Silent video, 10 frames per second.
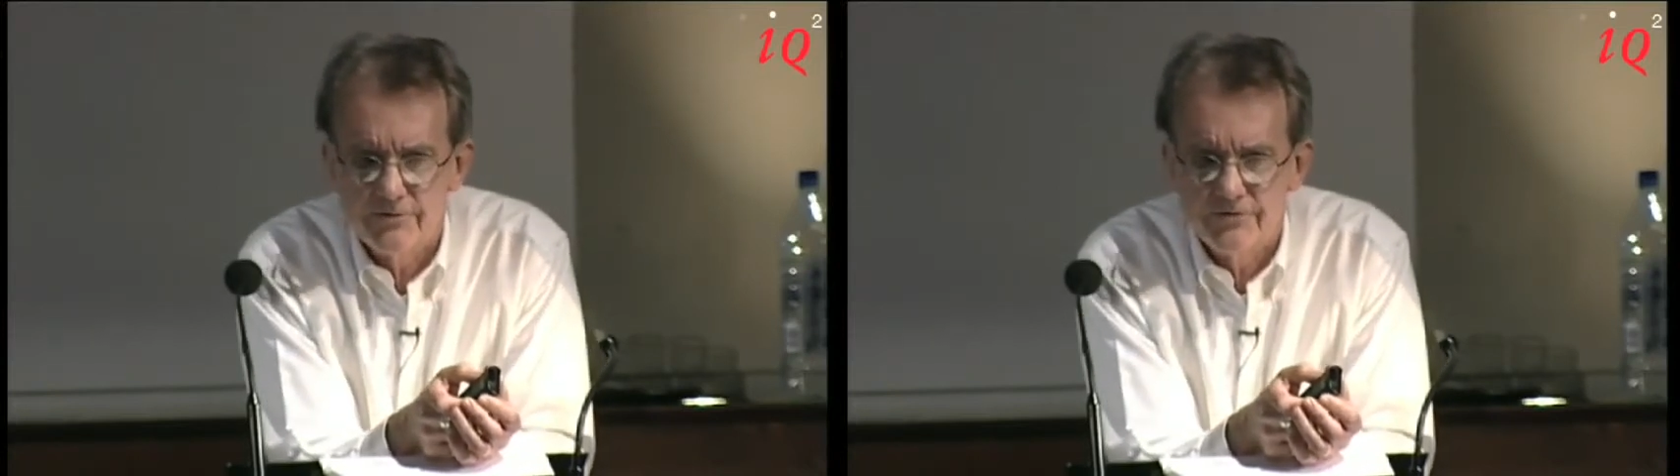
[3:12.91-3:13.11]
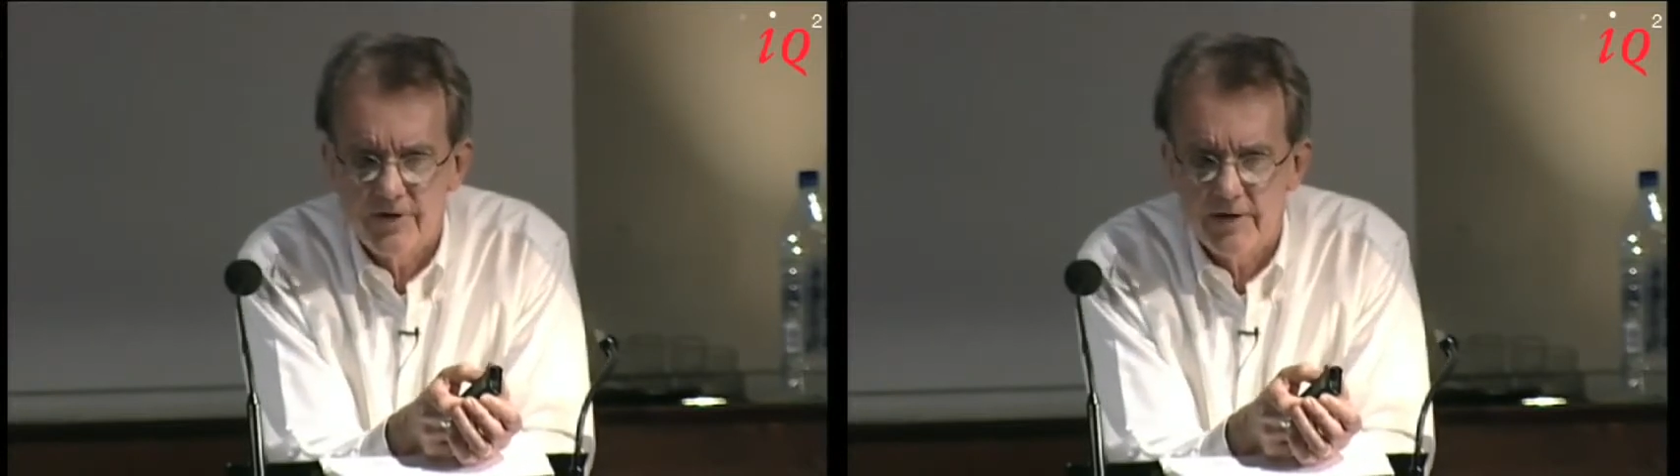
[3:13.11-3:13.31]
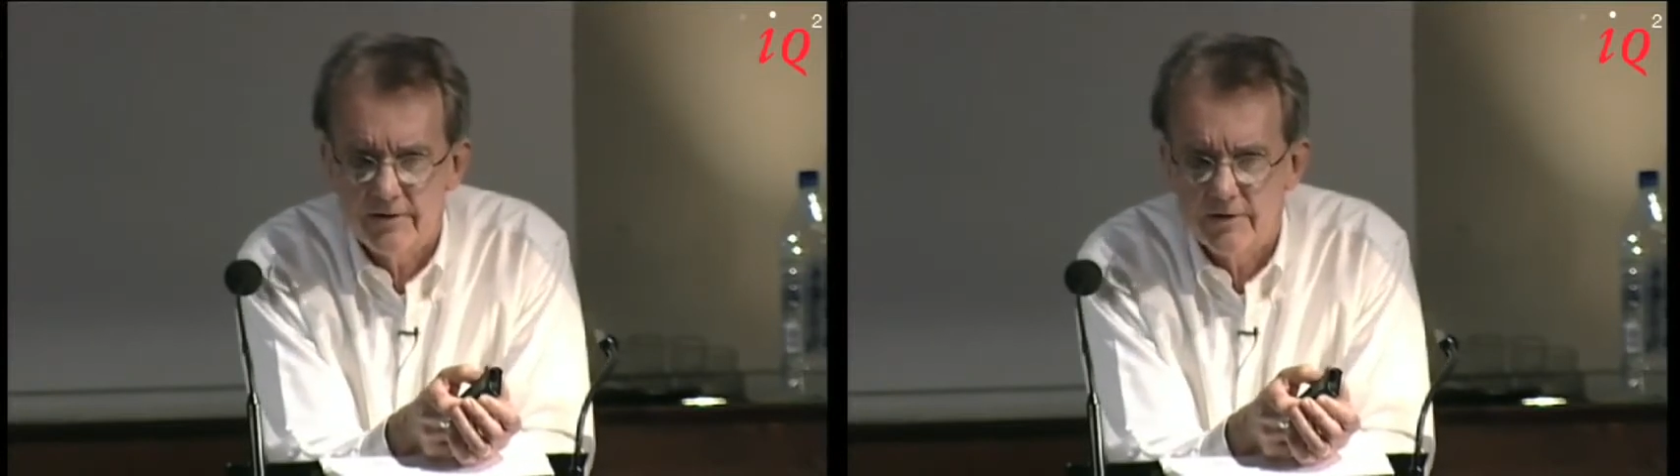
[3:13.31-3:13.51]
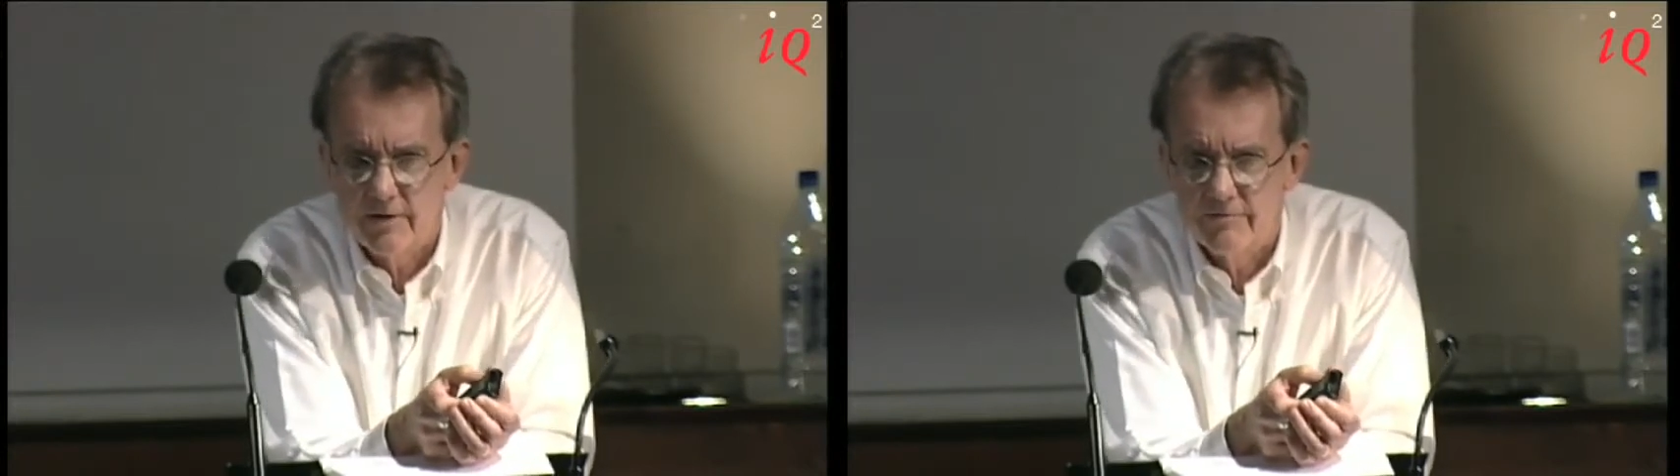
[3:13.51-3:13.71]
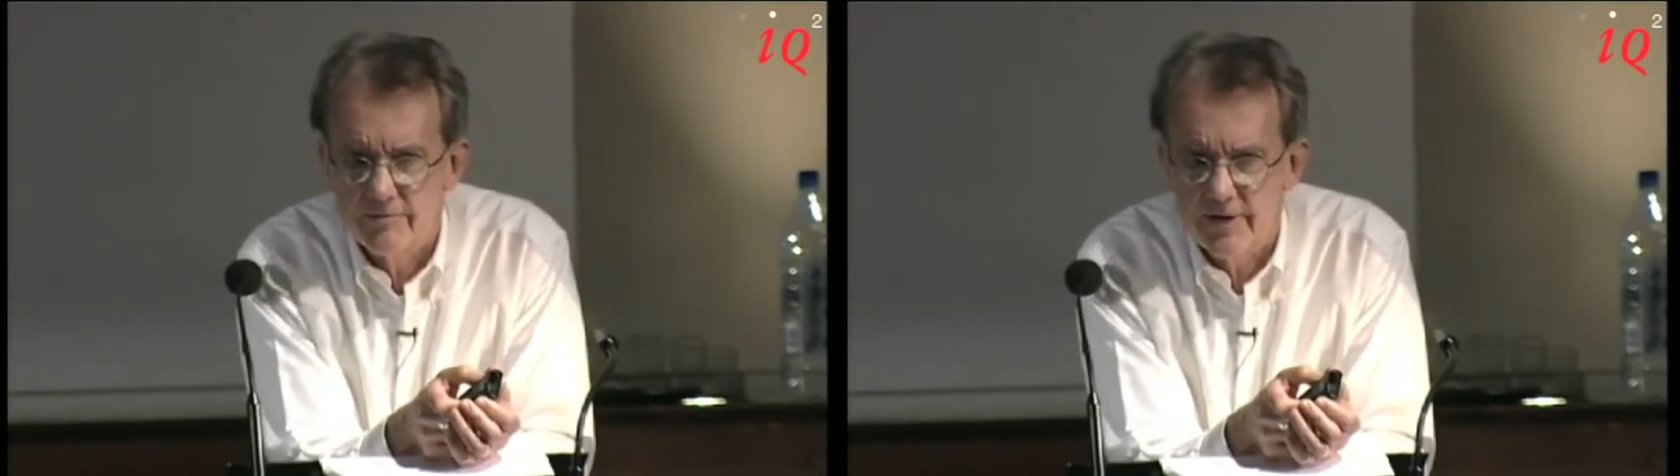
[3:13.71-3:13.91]
set
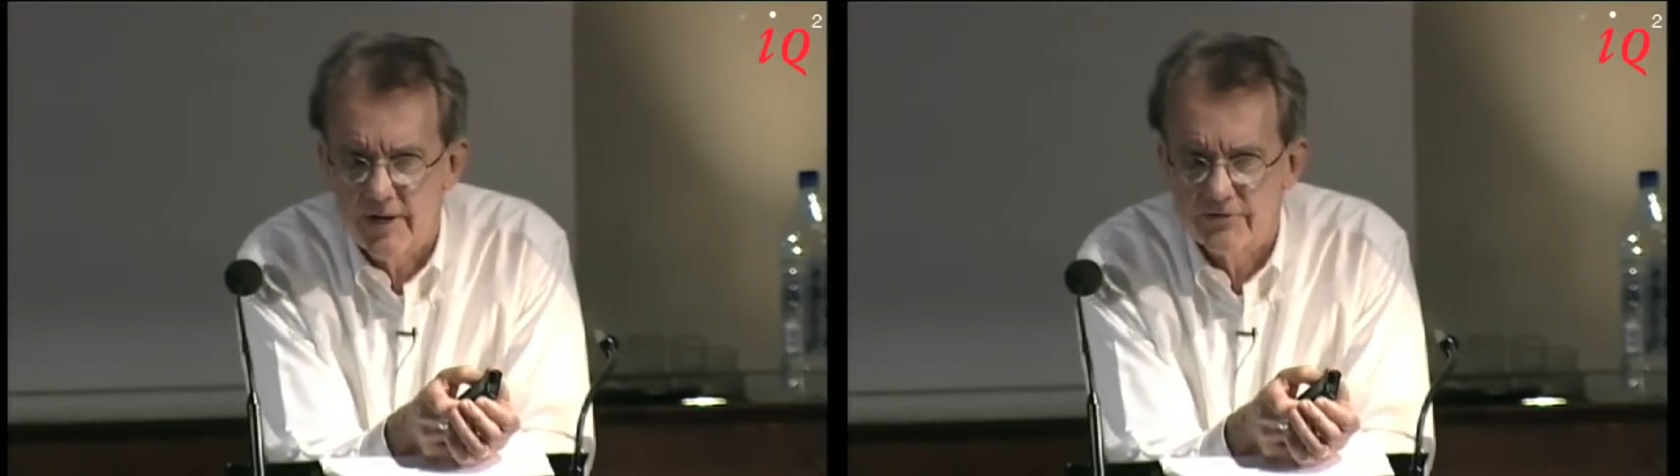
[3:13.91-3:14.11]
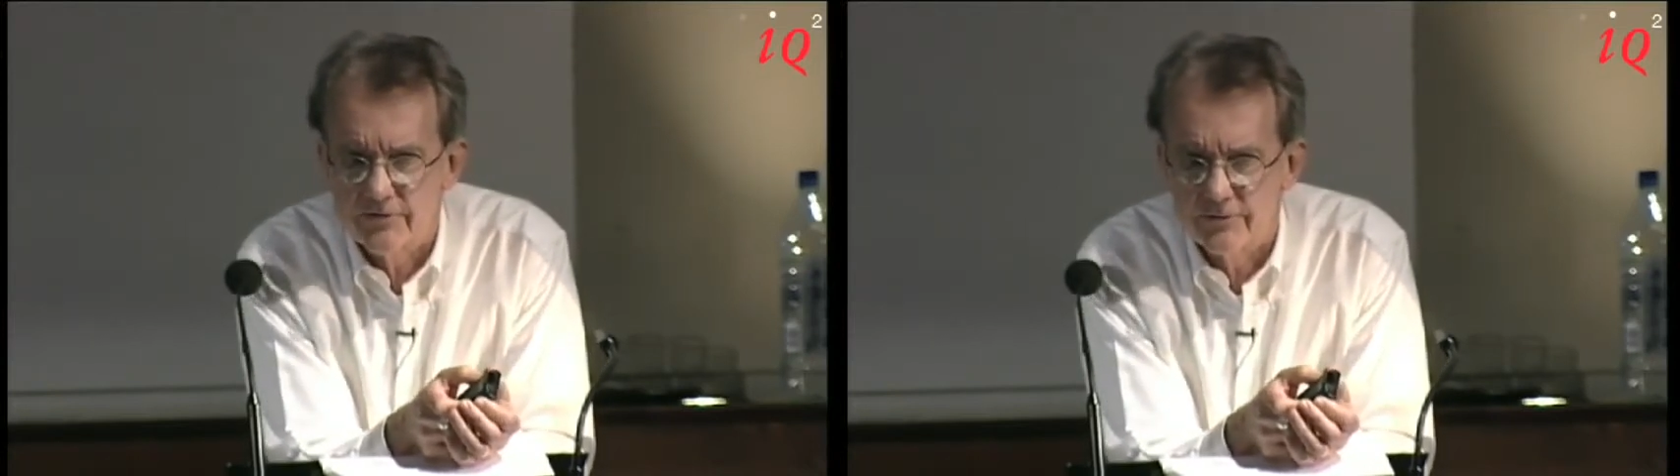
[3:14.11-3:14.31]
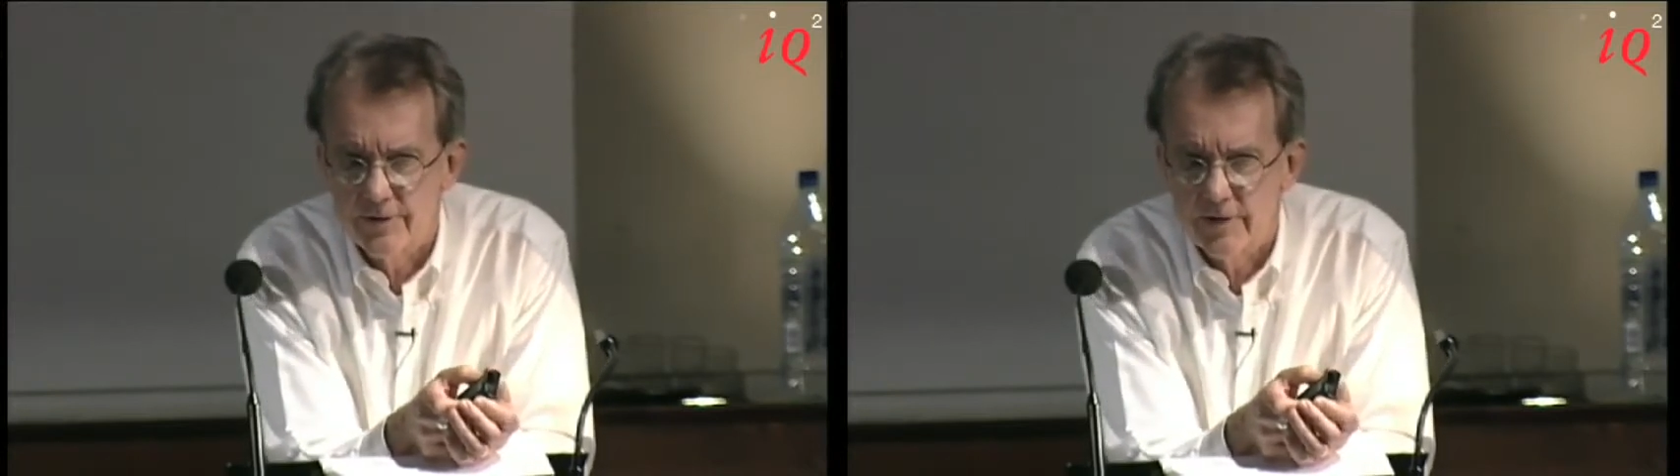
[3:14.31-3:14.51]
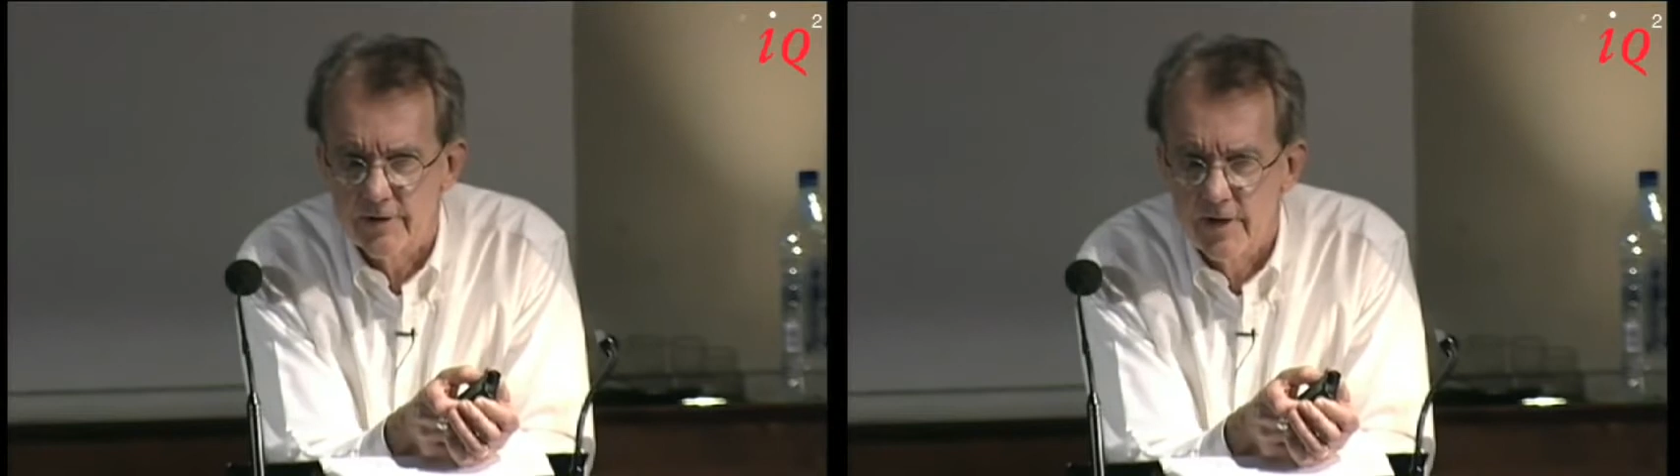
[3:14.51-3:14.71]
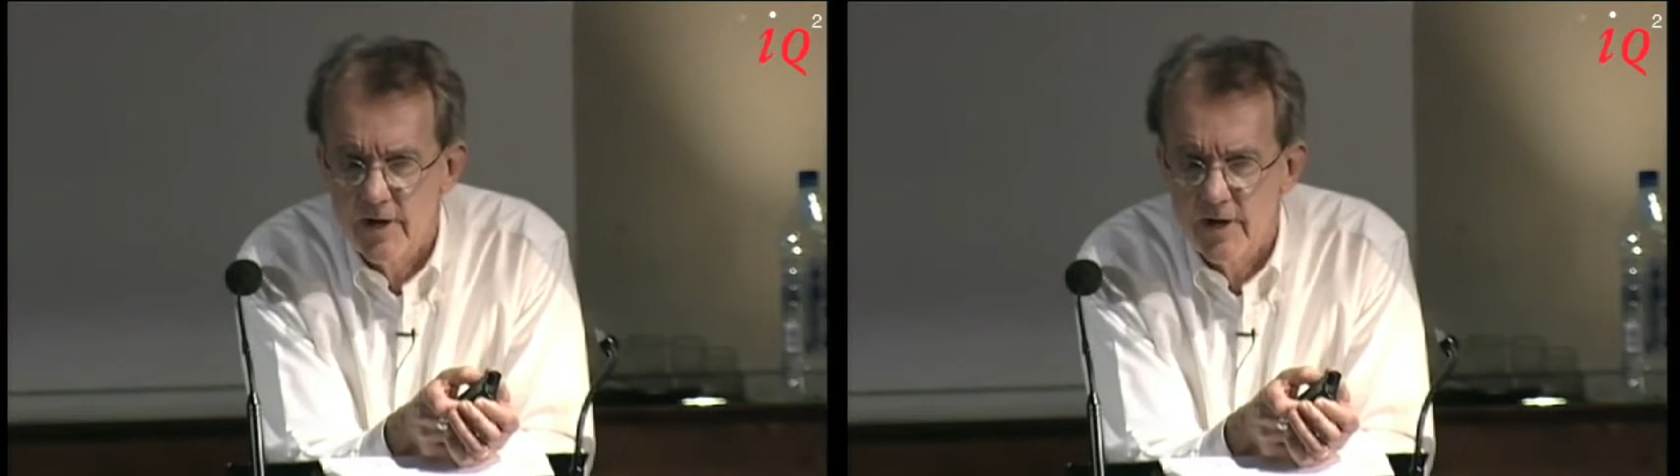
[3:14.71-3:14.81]
of financial data?